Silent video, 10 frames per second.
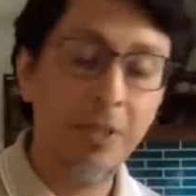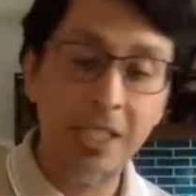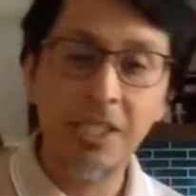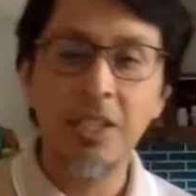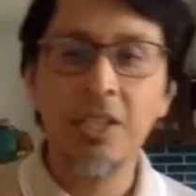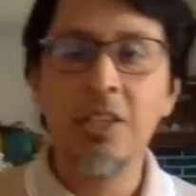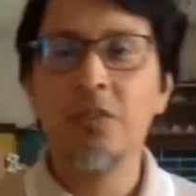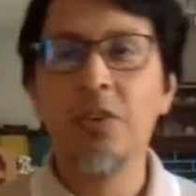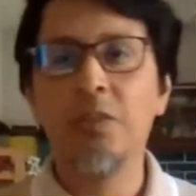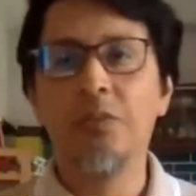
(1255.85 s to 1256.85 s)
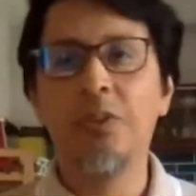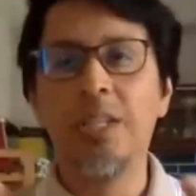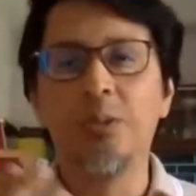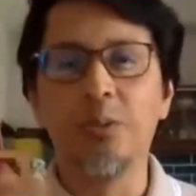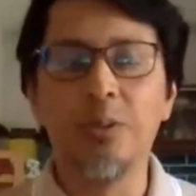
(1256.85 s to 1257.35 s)
please feel
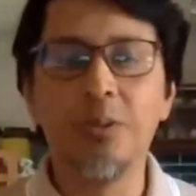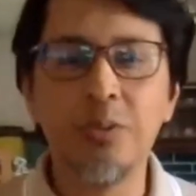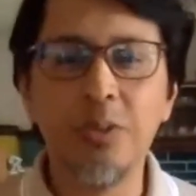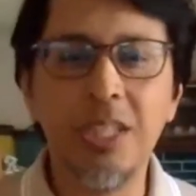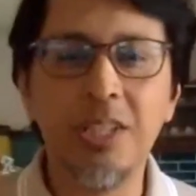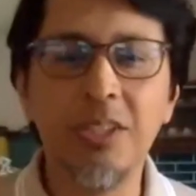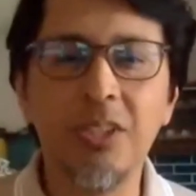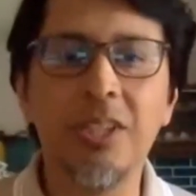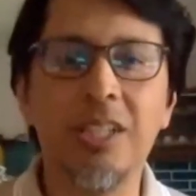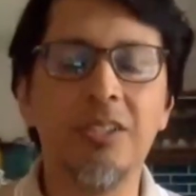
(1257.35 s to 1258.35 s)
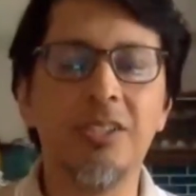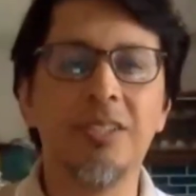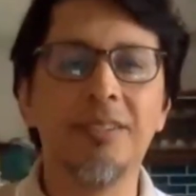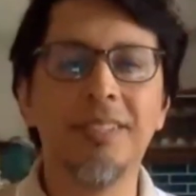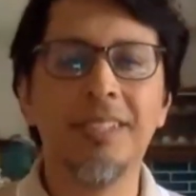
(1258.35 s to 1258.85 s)
free to reach and contact
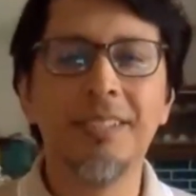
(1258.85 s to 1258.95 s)
us.